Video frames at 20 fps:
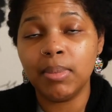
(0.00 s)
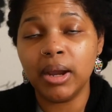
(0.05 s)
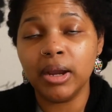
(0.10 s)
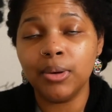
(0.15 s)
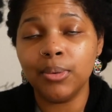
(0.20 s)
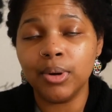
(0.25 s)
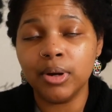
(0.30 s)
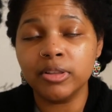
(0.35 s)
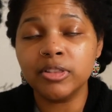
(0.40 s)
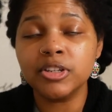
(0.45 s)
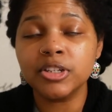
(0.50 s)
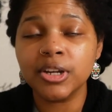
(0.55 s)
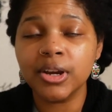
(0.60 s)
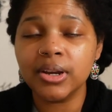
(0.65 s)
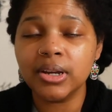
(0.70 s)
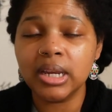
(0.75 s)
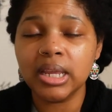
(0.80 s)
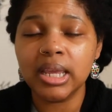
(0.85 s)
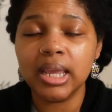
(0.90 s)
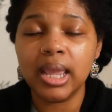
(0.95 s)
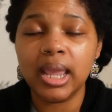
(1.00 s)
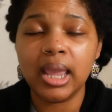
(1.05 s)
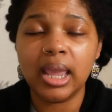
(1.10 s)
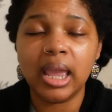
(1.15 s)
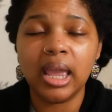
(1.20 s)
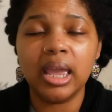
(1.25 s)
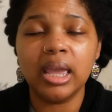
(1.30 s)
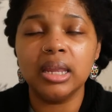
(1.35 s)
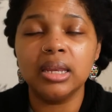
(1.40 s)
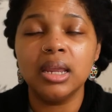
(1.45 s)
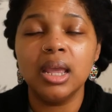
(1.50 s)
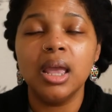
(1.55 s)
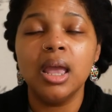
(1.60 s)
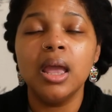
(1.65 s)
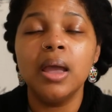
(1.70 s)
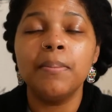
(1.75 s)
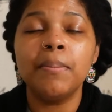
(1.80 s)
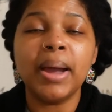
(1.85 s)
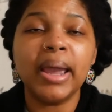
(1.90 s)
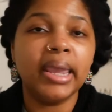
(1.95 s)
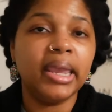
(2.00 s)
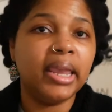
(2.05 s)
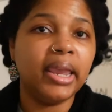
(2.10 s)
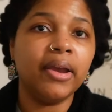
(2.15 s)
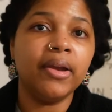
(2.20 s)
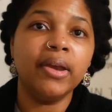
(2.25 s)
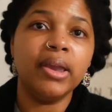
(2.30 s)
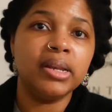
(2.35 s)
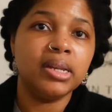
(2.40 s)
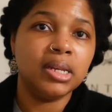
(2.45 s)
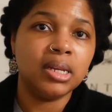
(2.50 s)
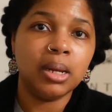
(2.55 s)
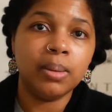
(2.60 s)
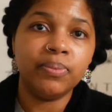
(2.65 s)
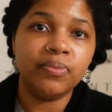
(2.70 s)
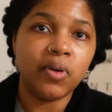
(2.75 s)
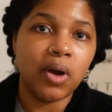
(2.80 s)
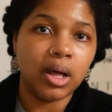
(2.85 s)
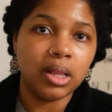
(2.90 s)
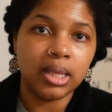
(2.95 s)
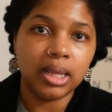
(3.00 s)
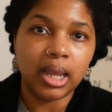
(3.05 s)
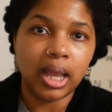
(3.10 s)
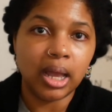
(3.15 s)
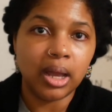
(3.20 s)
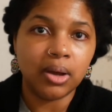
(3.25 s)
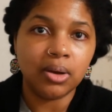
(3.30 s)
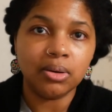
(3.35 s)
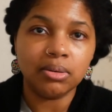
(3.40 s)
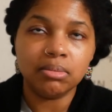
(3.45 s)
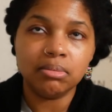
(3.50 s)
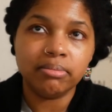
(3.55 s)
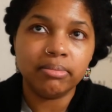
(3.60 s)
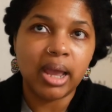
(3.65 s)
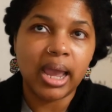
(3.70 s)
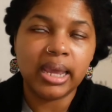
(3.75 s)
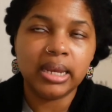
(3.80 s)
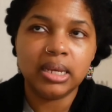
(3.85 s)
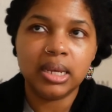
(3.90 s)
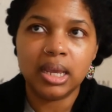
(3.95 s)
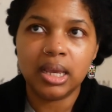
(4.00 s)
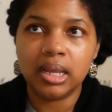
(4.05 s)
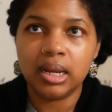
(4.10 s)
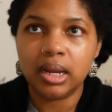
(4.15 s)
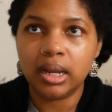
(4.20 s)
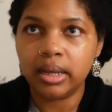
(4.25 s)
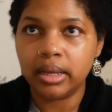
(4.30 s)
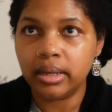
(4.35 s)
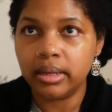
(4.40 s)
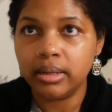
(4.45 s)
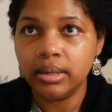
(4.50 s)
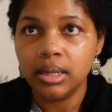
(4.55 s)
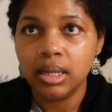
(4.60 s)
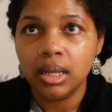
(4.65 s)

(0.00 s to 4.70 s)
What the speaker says: growth journey and my hair ended up falling out. I did a